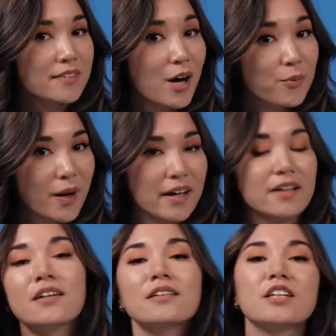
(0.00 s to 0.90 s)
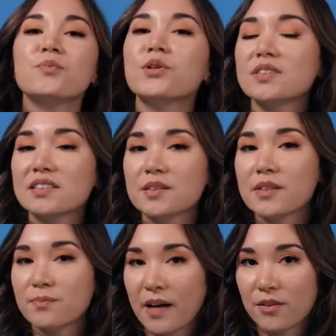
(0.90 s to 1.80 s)
That way, the immune system
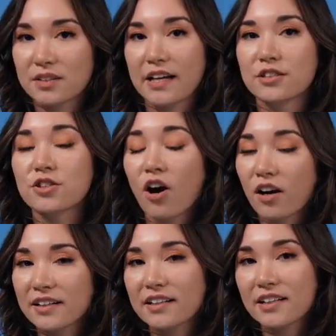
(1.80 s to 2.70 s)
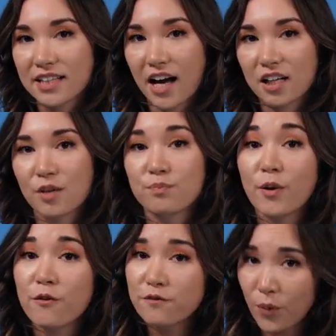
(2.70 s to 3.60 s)
can mount a targeted attack
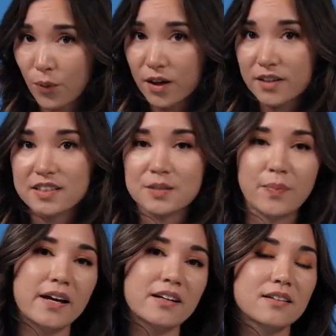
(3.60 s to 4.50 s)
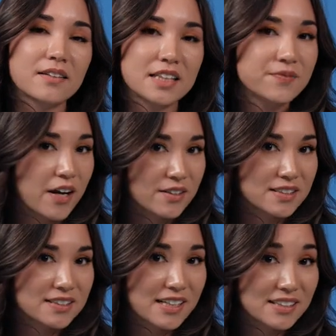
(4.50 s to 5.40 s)
before the spike lets
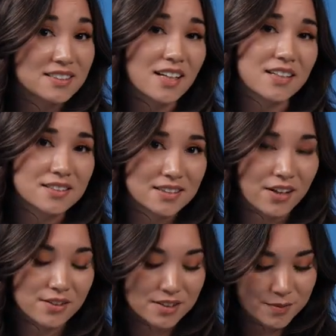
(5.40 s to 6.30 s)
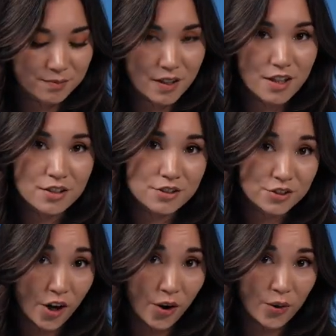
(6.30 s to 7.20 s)
viruses inside cells.
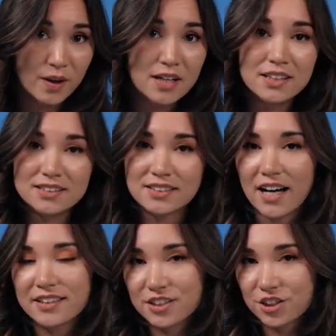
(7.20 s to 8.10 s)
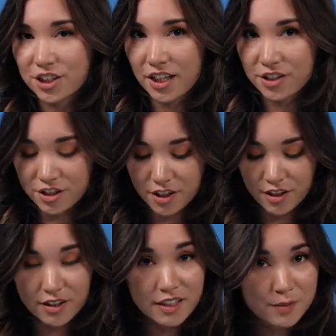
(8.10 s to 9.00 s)
So, scientists changed
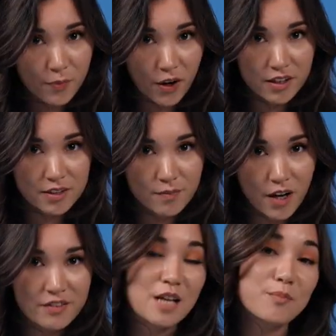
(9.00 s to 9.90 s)
this part of the